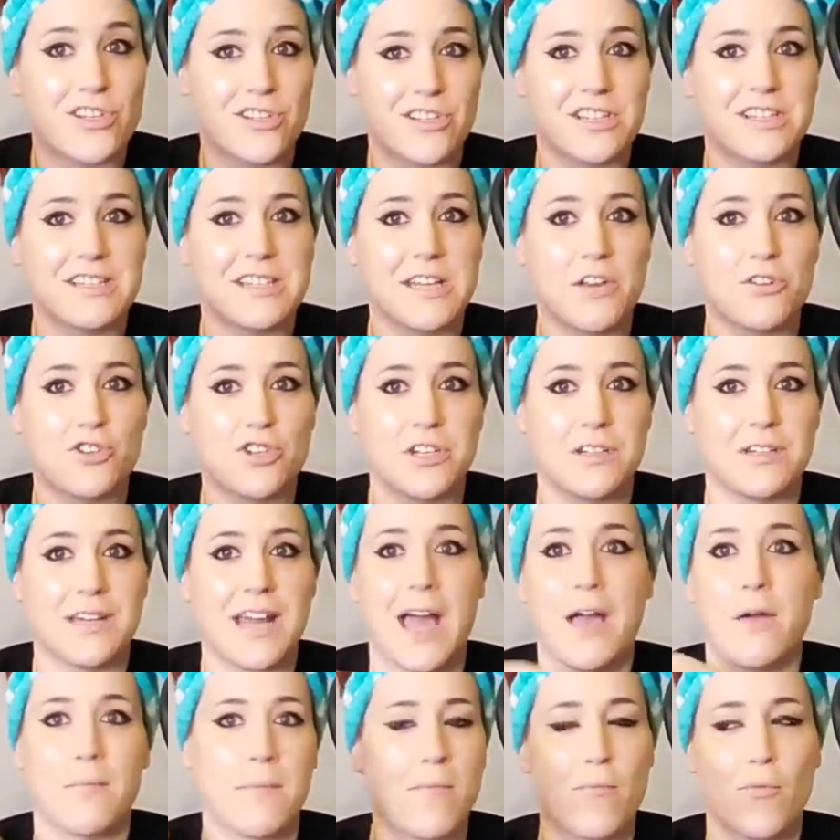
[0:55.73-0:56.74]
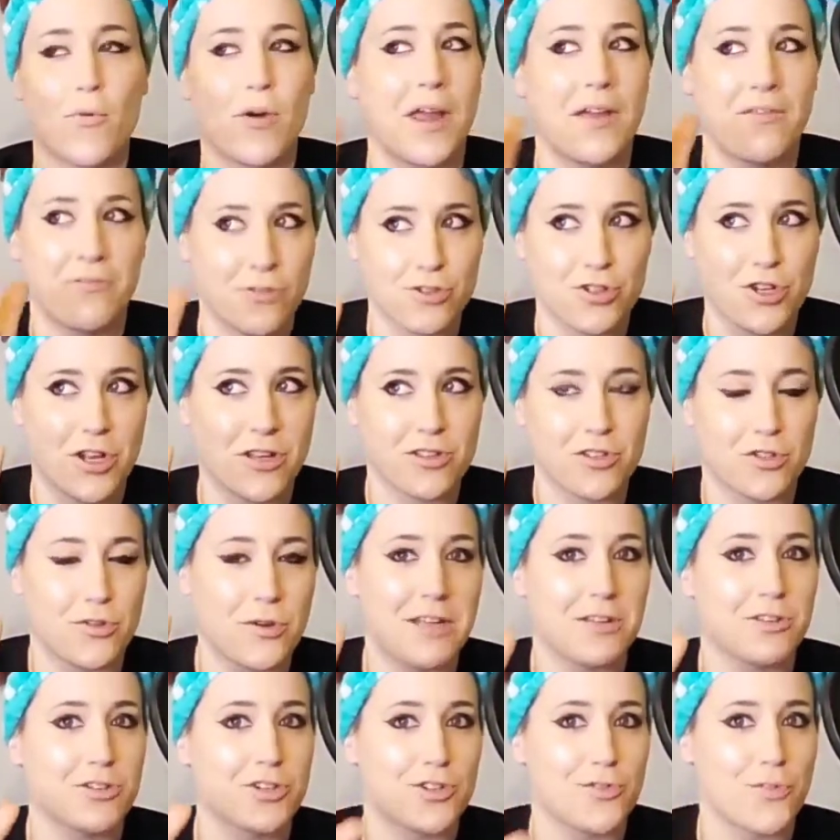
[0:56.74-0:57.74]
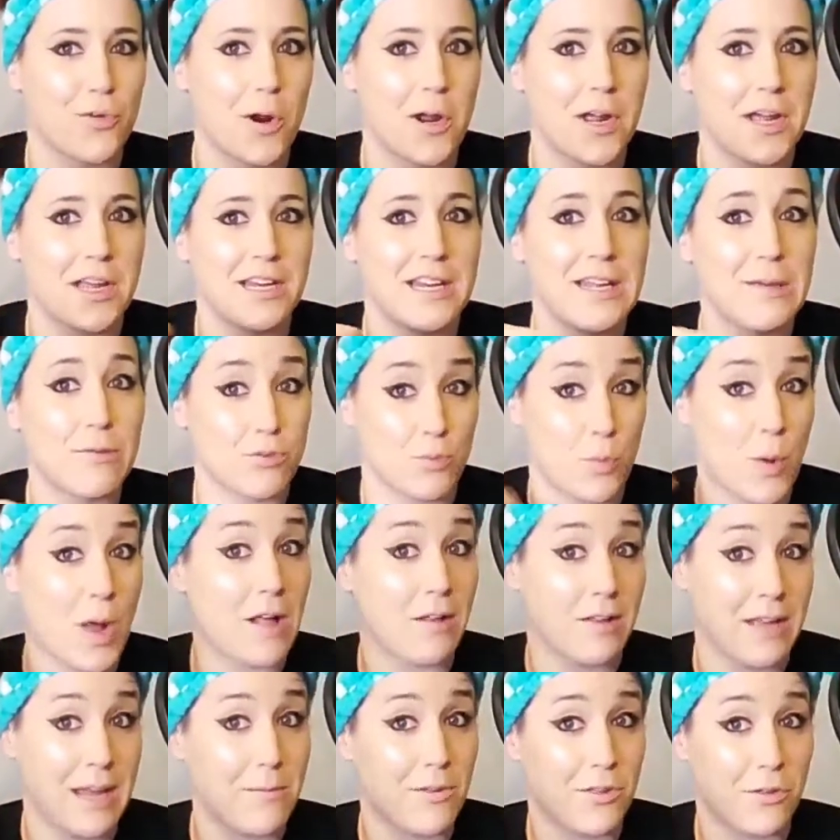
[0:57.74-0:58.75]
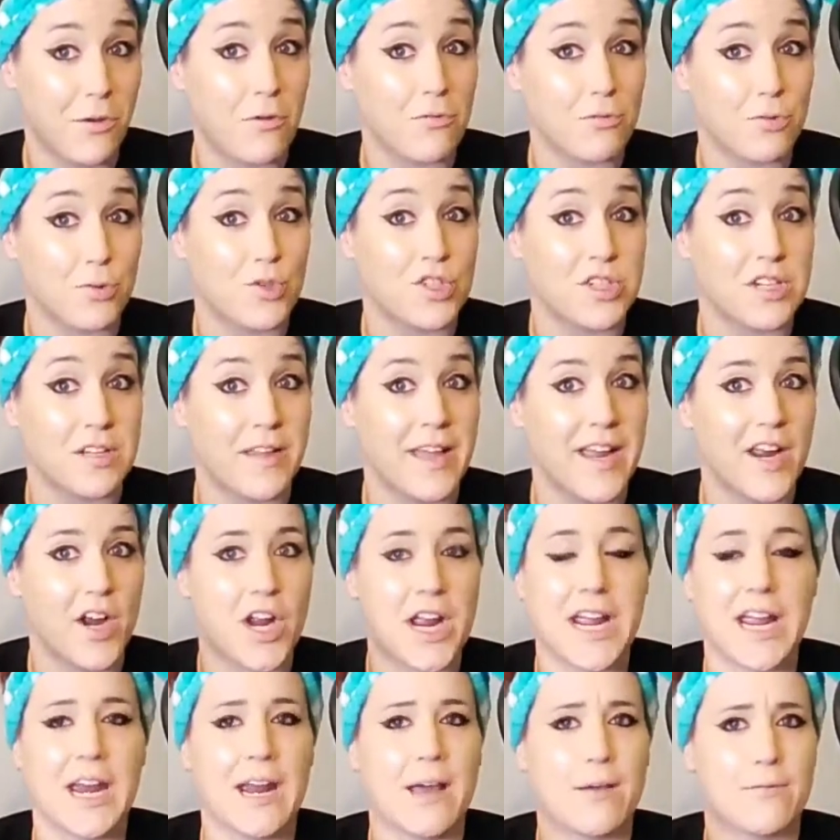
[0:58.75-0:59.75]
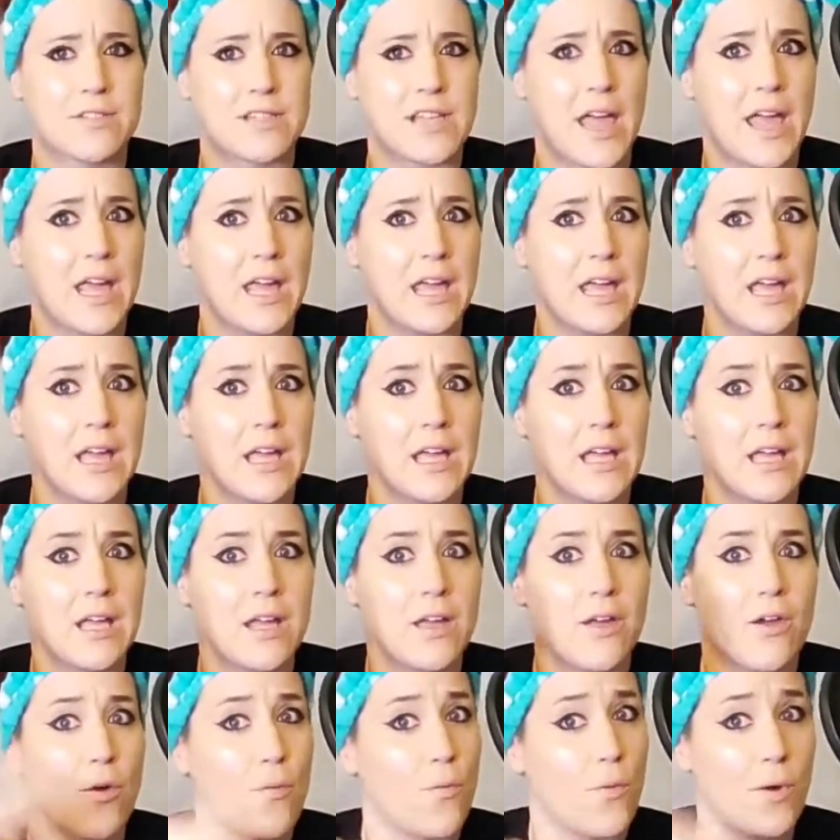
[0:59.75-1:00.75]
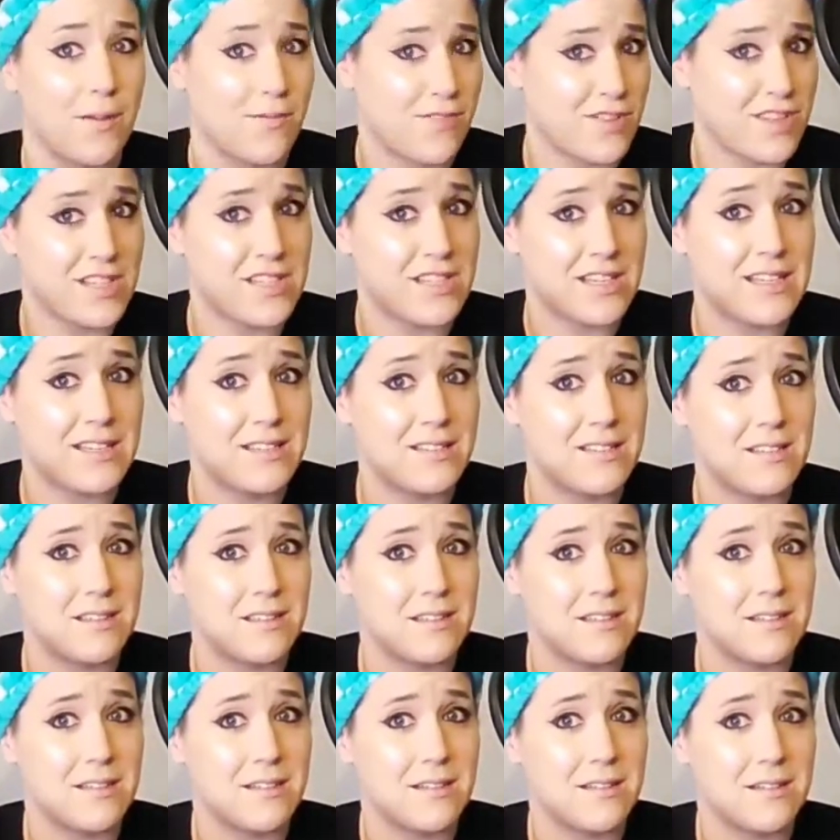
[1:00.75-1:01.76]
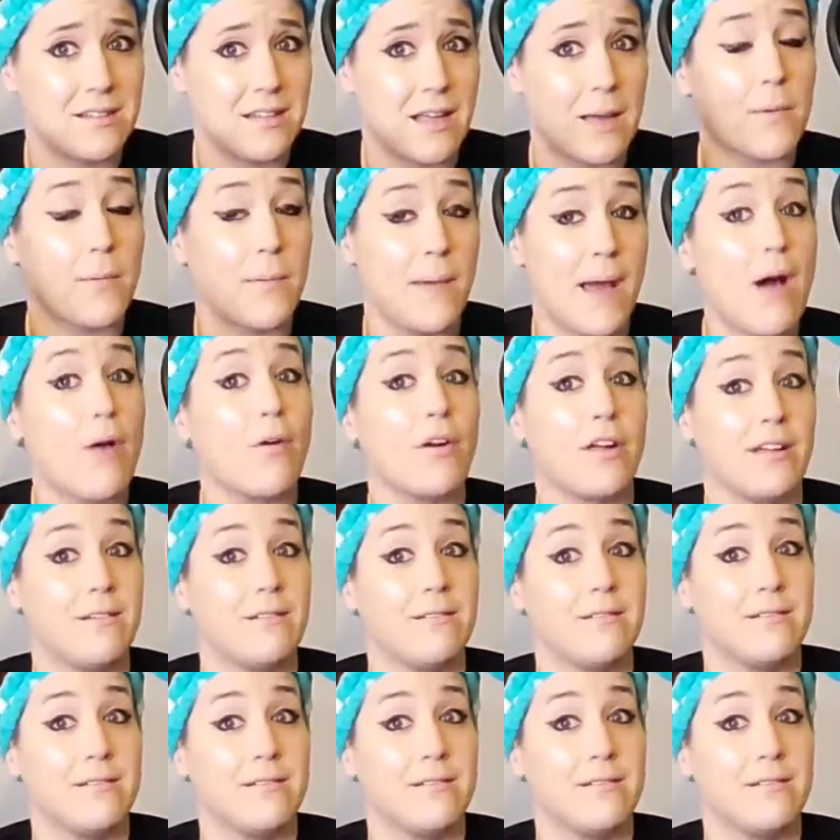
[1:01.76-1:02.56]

Succession, I remember when I first saw the trailers for it, it was while Game of Thrones was still airing, and I was like, whatever this is, I'm about it.